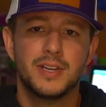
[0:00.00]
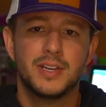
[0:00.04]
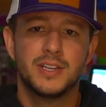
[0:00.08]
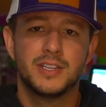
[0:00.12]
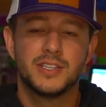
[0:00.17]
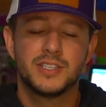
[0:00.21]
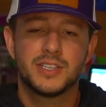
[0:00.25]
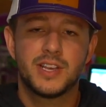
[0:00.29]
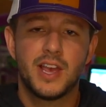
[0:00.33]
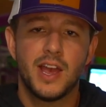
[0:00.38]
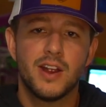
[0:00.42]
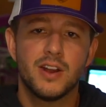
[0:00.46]

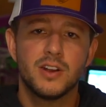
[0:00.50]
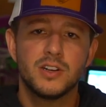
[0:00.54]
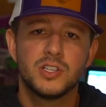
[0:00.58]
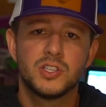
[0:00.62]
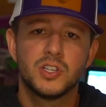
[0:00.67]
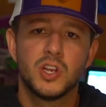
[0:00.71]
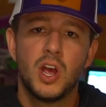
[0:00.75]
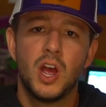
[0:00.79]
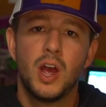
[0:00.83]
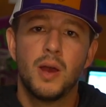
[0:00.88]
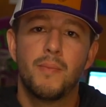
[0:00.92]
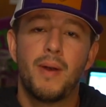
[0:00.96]

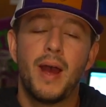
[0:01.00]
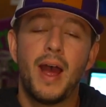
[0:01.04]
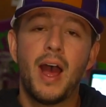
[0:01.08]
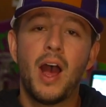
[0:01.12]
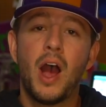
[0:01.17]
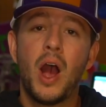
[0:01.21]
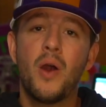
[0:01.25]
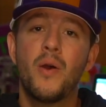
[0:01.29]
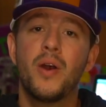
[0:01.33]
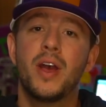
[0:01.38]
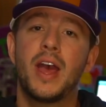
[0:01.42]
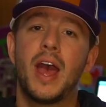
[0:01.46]
scarce. But
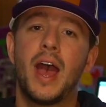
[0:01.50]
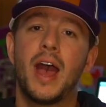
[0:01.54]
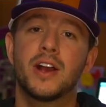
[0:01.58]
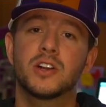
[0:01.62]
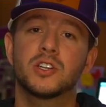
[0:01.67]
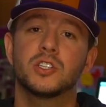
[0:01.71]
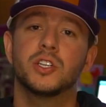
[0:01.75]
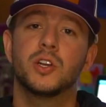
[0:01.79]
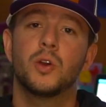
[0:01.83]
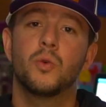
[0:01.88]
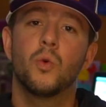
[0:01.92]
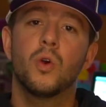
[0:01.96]
how it
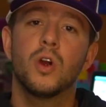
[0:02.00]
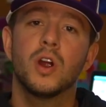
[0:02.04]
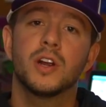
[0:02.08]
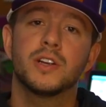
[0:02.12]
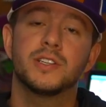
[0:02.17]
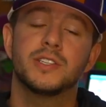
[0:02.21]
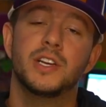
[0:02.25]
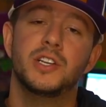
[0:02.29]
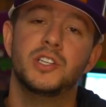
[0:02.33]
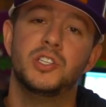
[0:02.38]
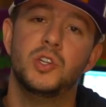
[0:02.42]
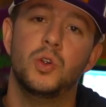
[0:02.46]
actually
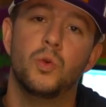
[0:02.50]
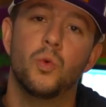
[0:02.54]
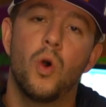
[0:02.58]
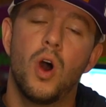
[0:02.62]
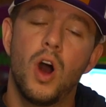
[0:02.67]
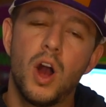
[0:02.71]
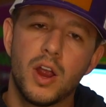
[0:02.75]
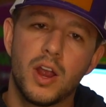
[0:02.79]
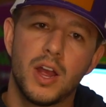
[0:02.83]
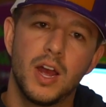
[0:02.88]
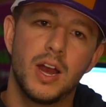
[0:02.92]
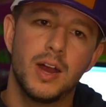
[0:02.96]
works is you
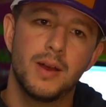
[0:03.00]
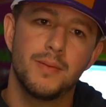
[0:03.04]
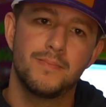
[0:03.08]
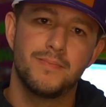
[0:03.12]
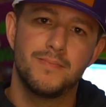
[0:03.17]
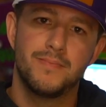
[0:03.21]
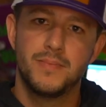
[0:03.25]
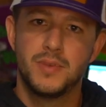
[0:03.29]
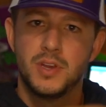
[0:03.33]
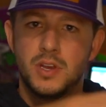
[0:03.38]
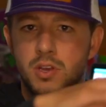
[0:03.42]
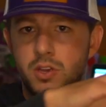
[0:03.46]
walk up,
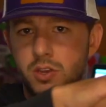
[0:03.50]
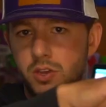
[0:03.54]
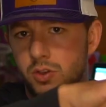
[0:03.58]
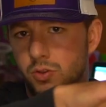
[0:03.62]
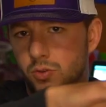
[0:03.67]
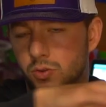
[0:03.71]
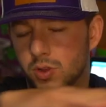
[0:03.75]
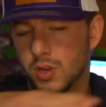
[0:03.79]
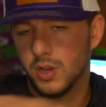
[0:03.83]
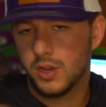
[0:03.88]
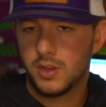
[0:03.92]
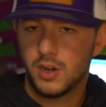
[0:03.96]

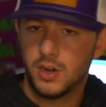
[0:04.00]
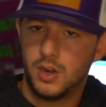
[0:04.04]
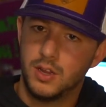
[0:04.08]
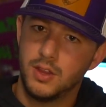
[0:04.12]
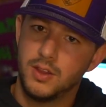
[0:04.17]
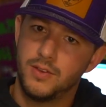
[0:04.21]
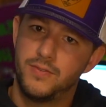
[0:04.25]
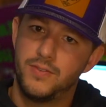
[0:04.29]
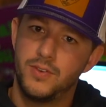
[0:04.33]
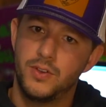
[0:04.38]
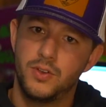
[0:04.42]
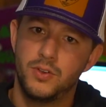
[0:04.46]
you look at all
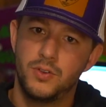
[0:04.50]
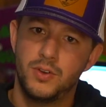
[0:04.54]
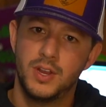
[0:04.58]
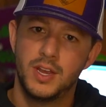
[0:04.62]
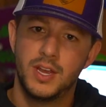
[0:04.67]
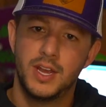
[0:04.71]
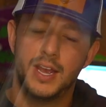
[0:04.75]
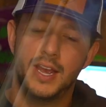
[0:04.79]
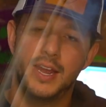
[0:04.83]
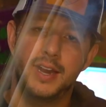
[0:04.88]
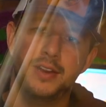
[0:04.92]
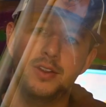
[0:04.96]
the food,
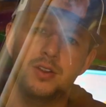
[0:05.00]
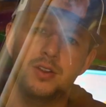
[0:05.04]
and